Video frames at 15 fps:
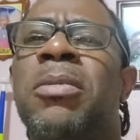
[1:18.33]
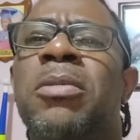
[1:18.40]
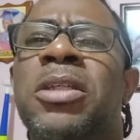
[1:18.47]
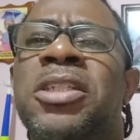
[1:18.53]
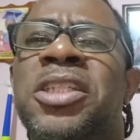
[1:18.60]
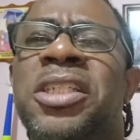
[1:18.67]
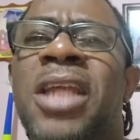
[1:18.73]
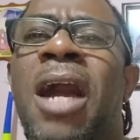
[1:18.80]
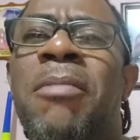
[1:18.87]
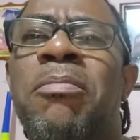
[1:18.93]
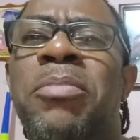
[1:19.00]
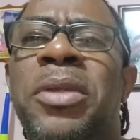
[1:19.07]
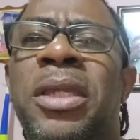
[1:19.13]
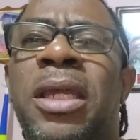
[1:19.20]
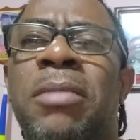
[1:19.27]

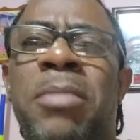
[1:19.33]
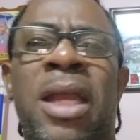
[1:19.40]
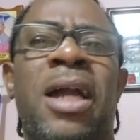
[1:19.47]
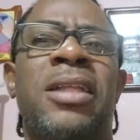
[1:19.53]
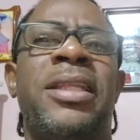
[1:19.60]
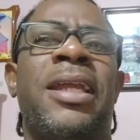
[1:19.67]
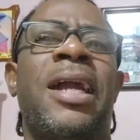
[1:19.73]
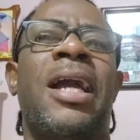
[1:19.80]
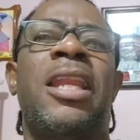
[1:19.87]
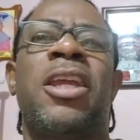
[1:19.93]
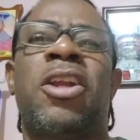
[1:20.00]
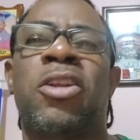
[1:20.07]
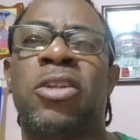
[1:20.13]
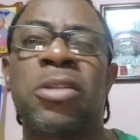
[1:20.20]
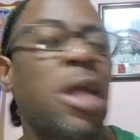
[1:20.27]
Champagne, make I take a
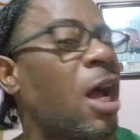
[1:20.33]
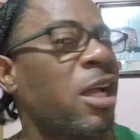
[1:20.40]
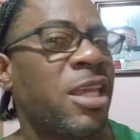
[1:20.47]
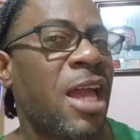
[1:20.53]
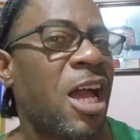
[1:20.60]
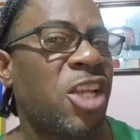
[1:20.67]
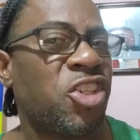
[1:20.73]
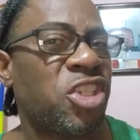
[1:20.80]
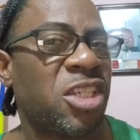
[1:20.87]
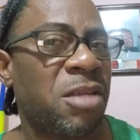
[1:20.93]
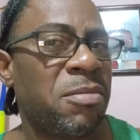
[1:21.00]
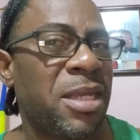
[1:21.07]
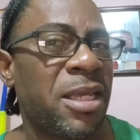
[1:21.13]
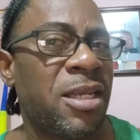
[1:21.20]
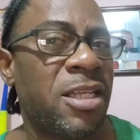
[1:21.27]
little. I can't drink the
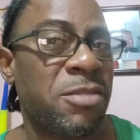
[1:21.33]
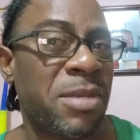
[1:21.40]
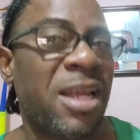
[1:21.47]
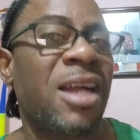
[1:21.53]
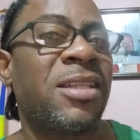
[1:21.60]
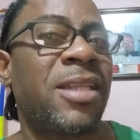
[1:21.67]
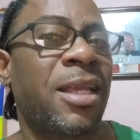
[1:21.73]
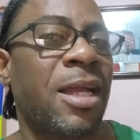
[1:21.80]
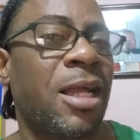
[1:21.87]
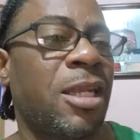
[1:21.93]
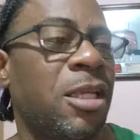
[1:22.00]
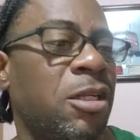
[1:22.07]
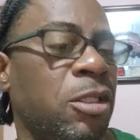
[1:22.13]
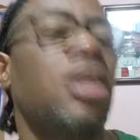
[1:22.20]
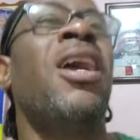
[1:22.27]
Baileys, make I take a
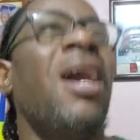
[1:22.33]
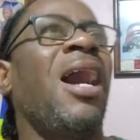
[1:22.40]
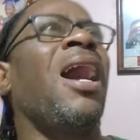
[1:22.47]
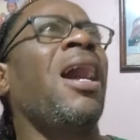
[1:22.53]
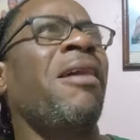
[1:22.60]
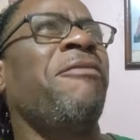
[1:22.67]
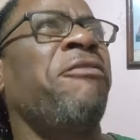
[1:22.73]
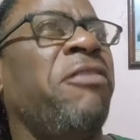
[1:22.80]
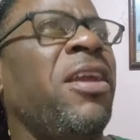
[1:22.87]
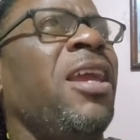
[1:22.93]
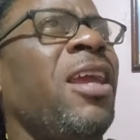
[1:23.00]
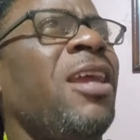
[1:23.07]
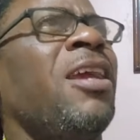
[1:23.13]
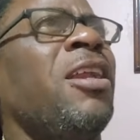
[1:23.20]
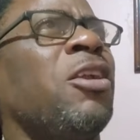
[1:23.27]
little. I
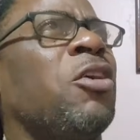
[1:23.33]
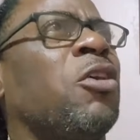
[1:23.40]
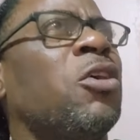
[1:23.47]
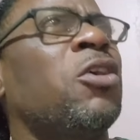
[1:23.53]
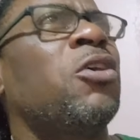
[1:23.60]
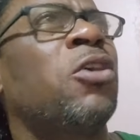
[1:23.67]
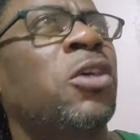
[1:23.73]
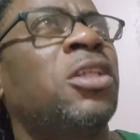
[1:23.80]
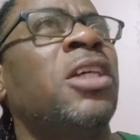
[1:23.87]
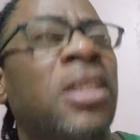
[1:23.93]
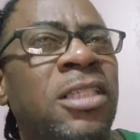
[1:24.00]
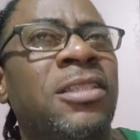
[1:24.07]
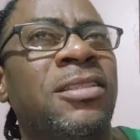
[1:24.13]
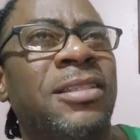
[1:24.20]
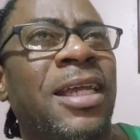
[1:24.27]
feel good.
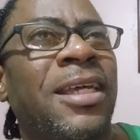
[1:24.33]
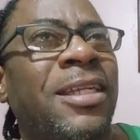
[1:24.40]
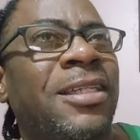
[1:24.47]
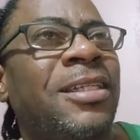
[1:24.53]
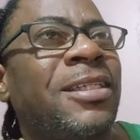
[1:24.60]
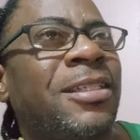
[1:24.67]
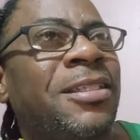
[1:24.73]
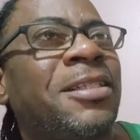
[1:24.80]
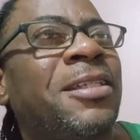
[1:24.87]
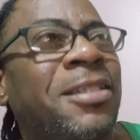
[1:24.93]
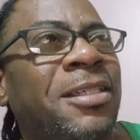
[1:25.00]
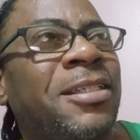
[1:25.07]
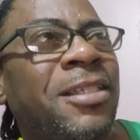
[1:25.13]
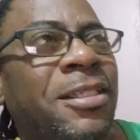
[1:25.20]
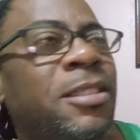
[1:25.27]

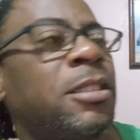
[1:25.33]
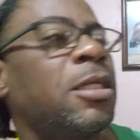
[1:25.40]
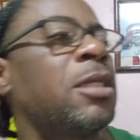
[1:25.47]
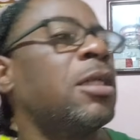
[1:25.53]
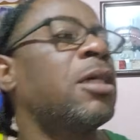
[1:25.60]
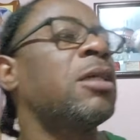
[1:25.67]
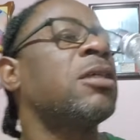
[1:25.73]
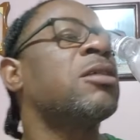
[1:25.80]
Da-na-na-na-na-na-na-na.